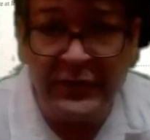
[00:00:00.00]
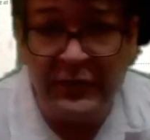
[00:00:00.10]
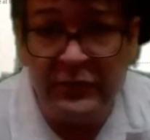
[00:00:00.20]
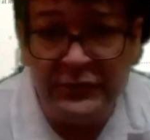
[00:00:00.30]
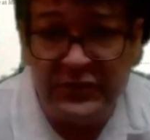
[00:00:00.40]

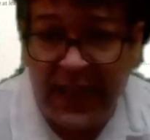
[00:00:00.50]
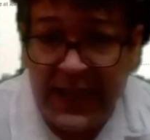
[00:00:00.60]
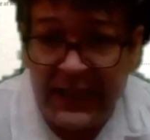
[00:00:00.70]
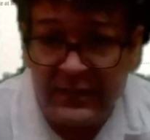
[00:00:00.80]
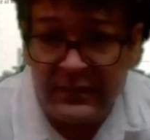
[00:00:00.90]
includes
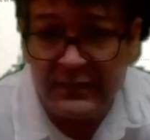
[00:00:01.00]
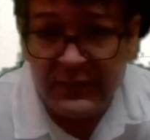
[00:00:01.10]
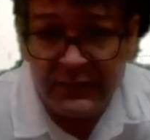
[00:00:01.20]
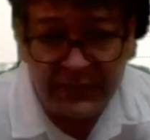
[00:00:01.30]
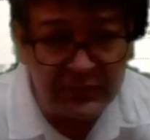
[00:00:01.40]
land,
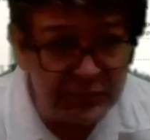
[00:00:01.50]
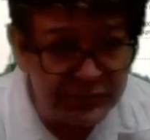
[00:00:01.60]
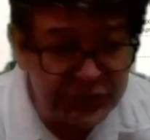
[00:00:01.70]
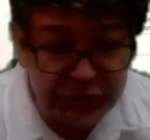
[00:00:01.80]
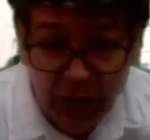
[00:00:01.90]

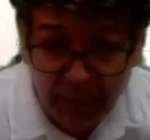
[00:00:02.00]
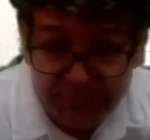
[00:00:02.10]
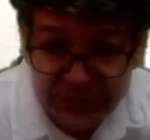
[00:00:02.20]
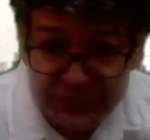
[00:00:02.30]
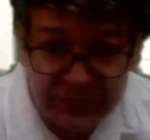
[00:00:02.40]
includes
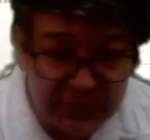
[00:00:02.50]
shops,